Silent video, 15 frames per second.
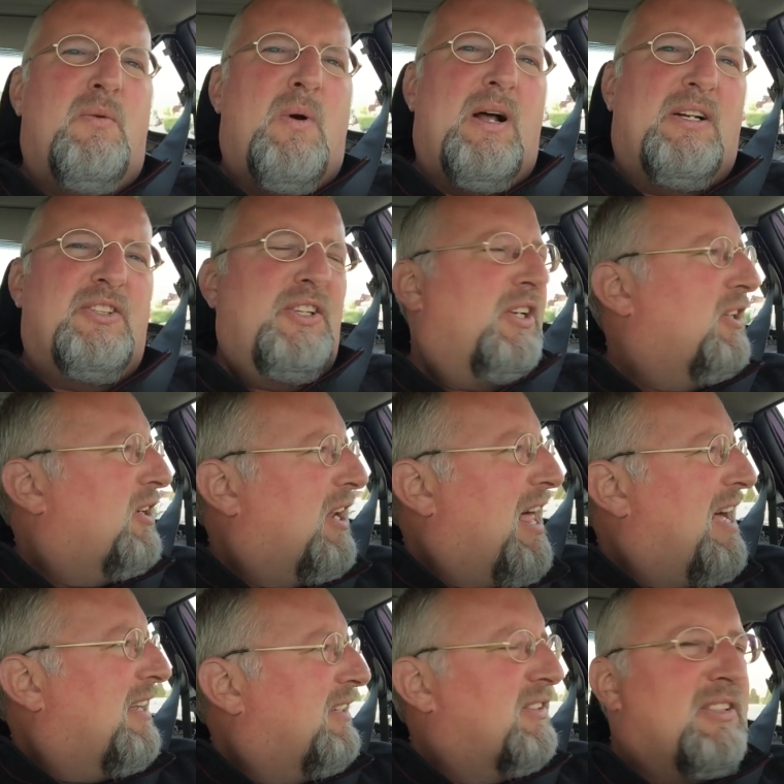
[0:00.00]
Well, the
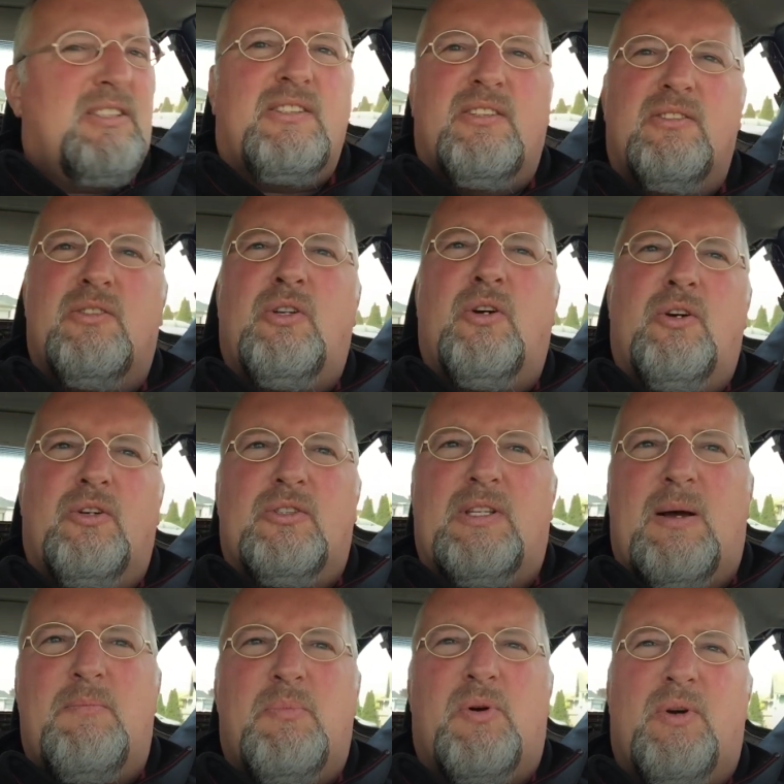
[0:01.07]
last
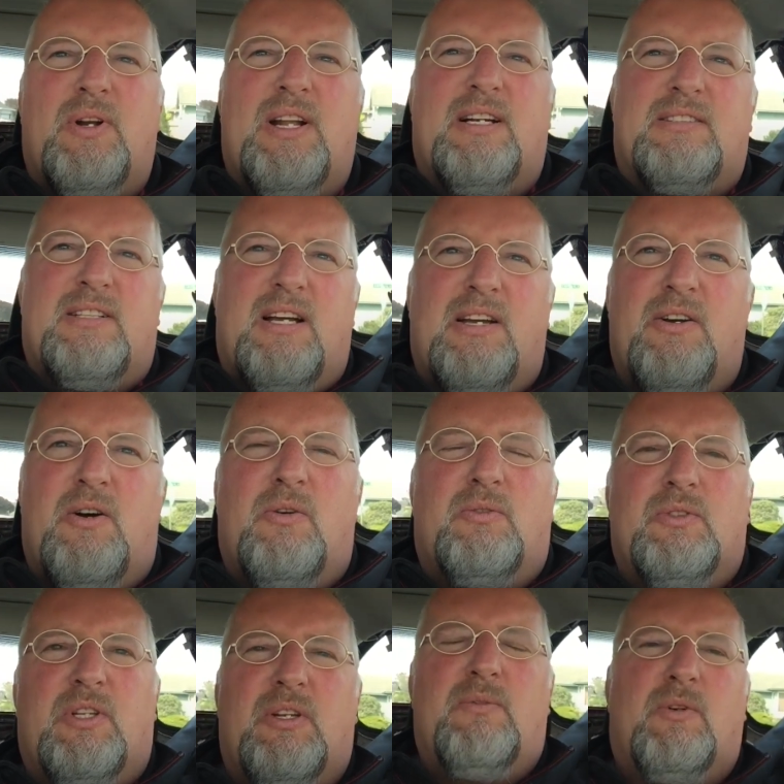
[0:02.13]
Toyota product I
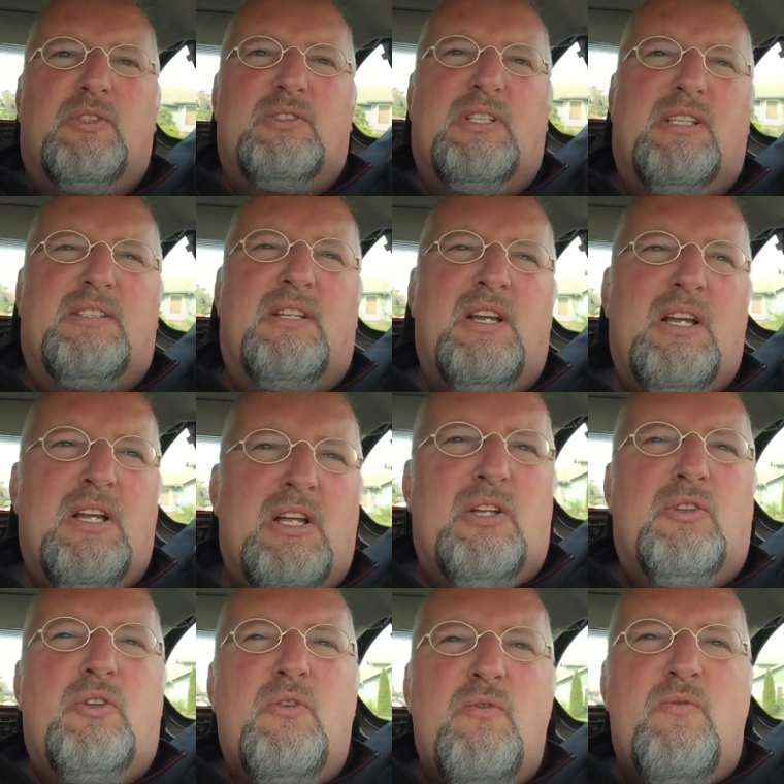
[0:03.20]
owned, it was that
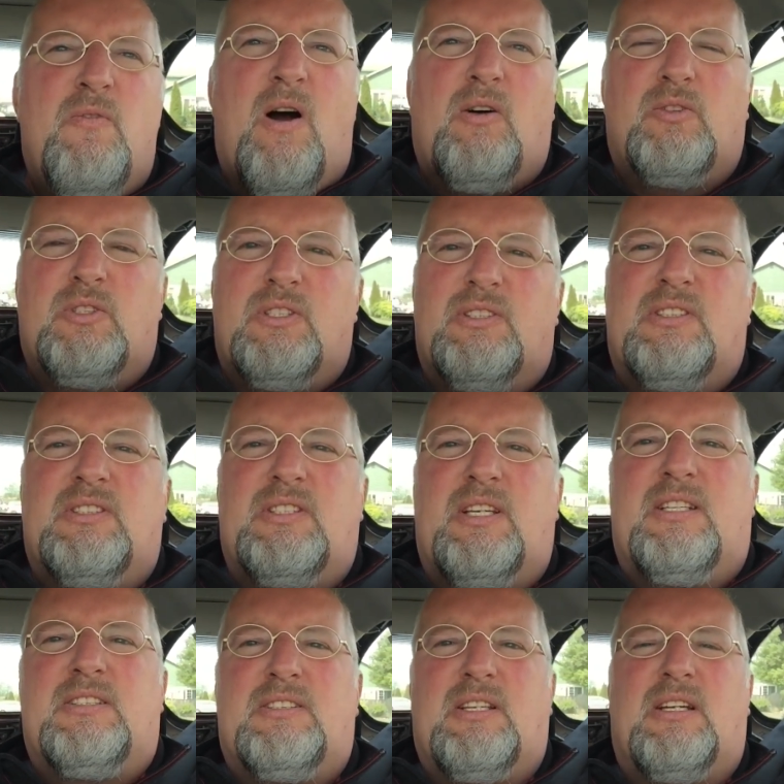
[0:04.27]

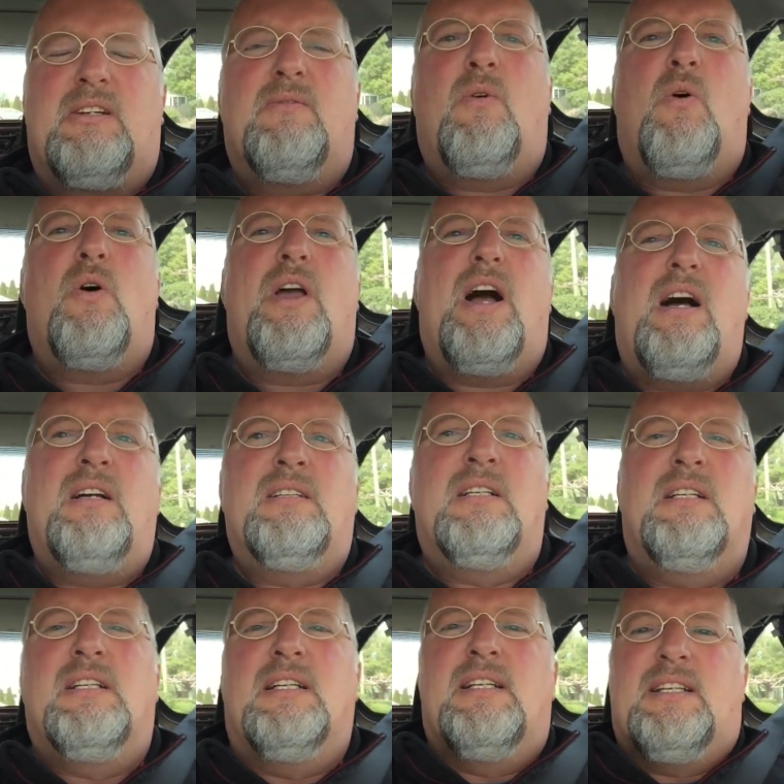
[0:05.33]
2006 Sequoia,
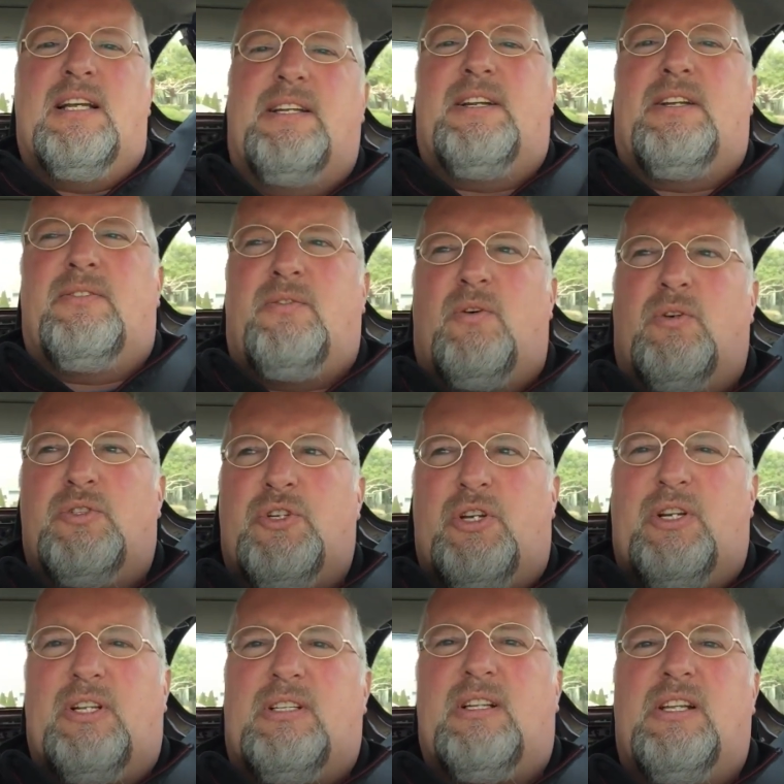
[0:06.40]
and
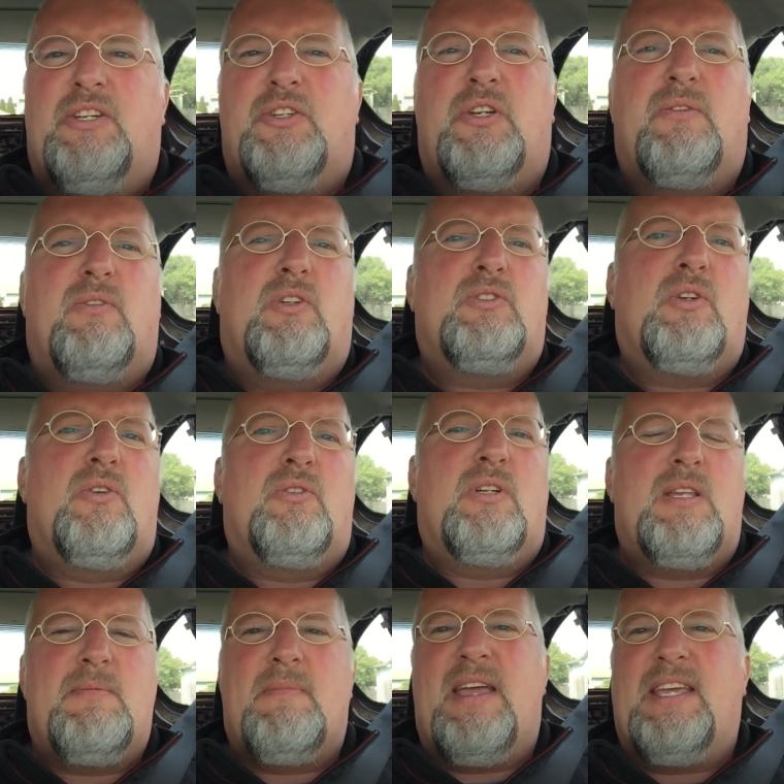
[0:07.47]
unfortunately she was
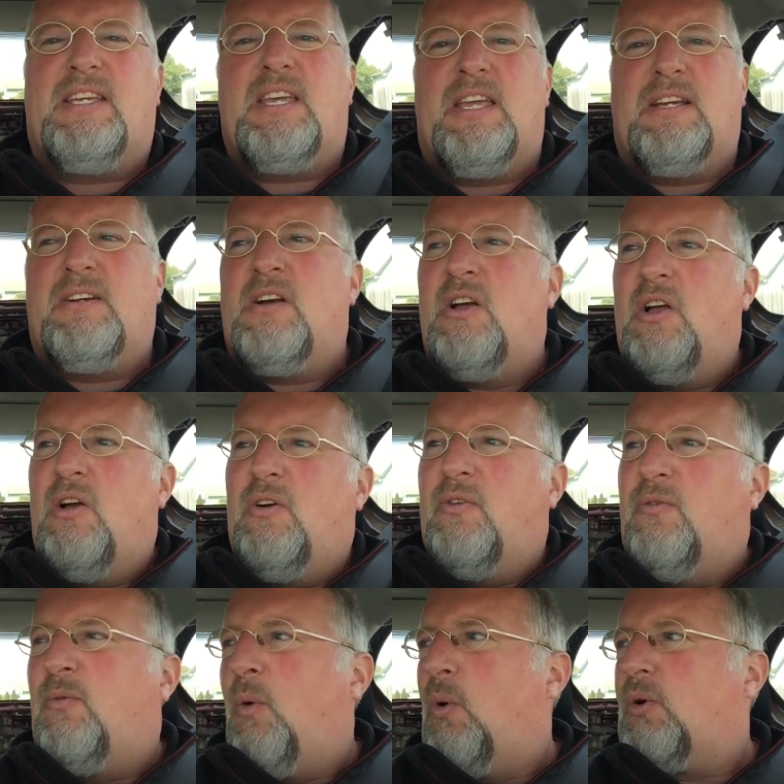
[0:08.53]
only making
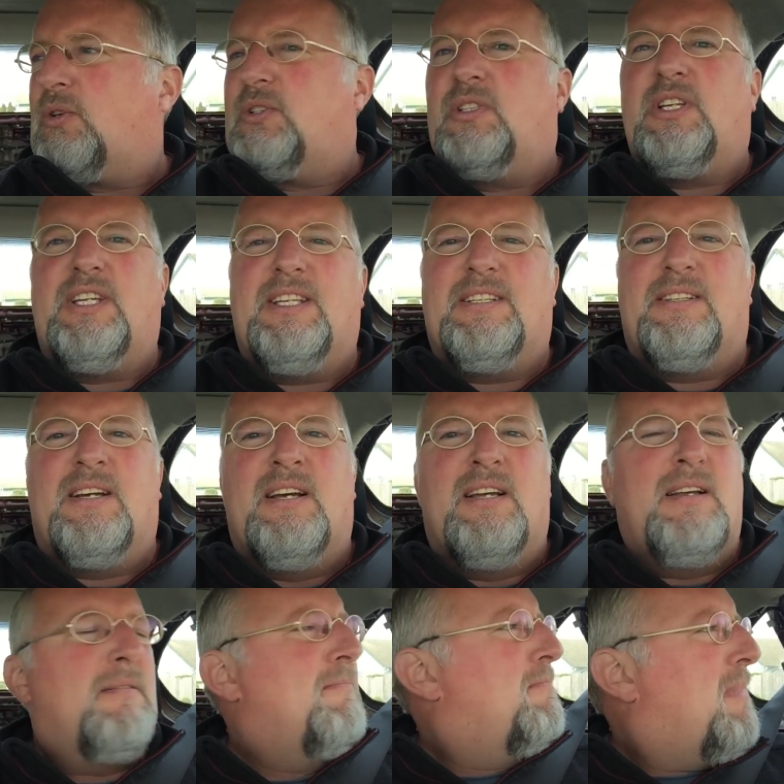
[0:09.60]
14
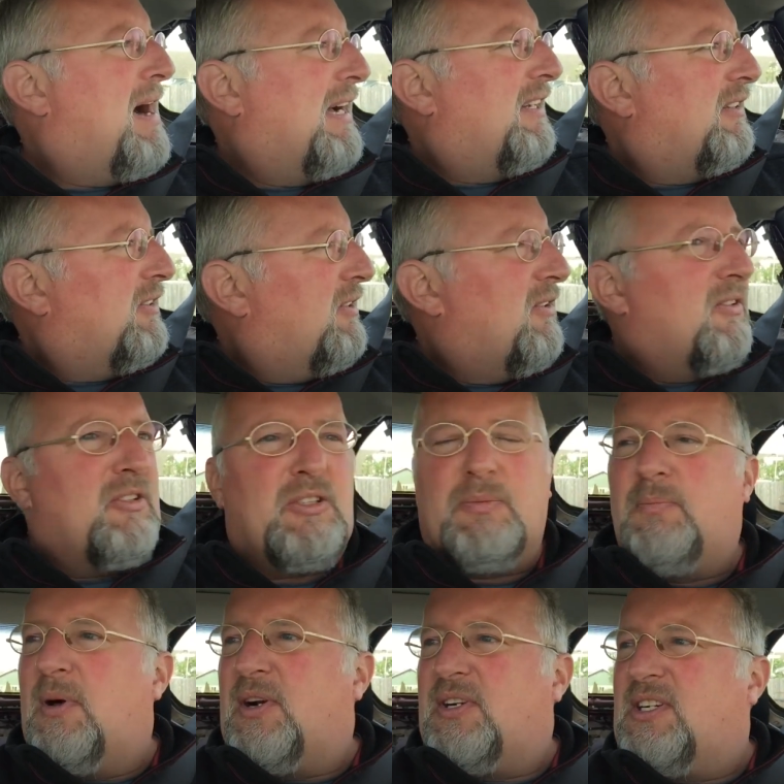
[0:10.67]
miles
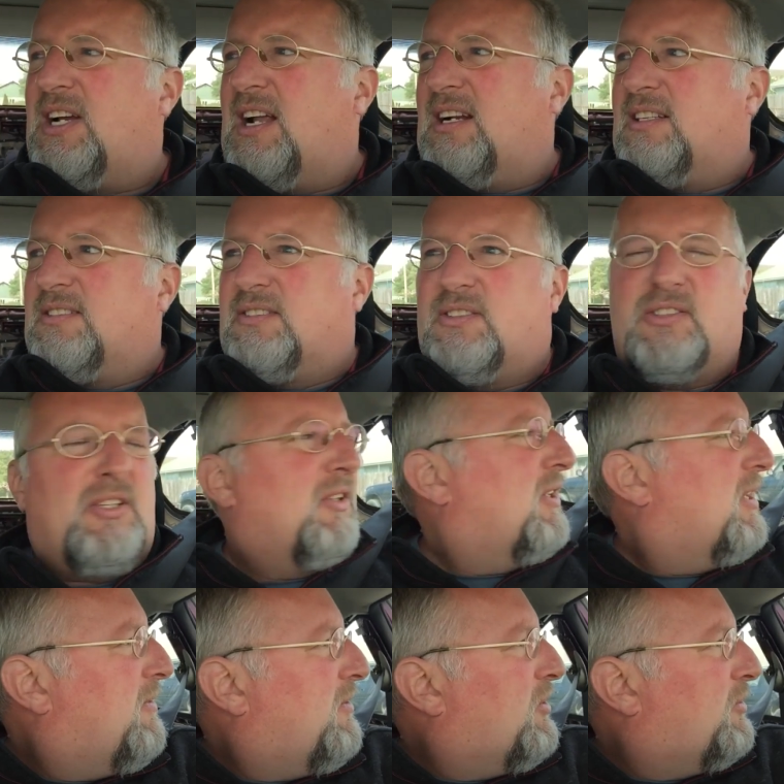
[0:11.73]
per gallon, so
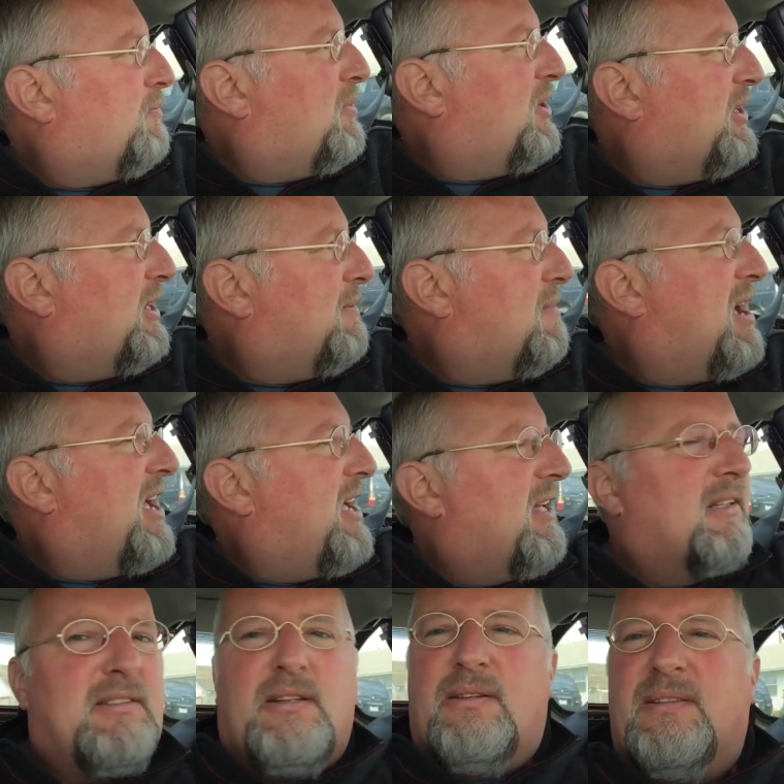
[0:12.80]
was pretty
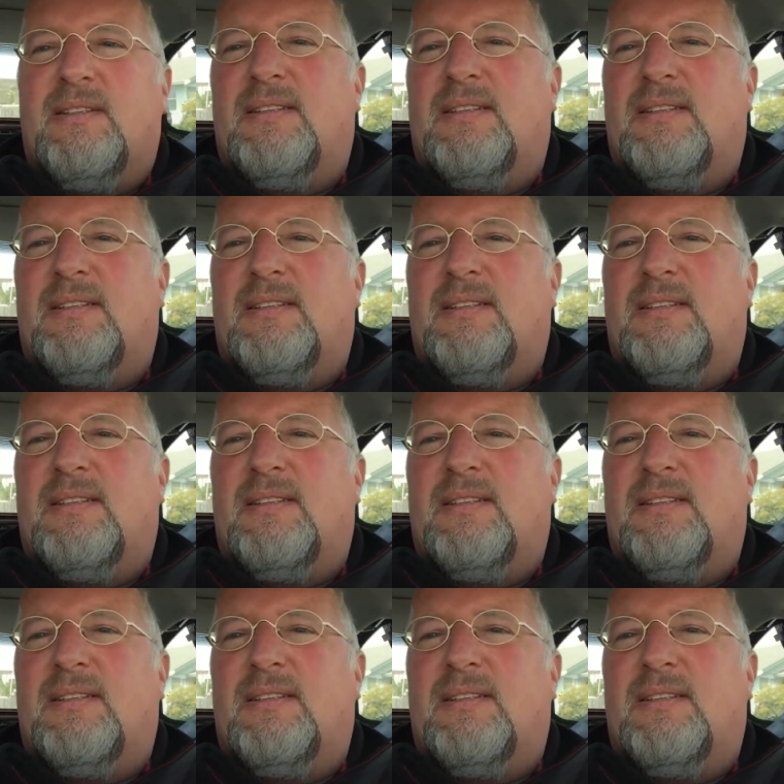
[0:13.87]
bad.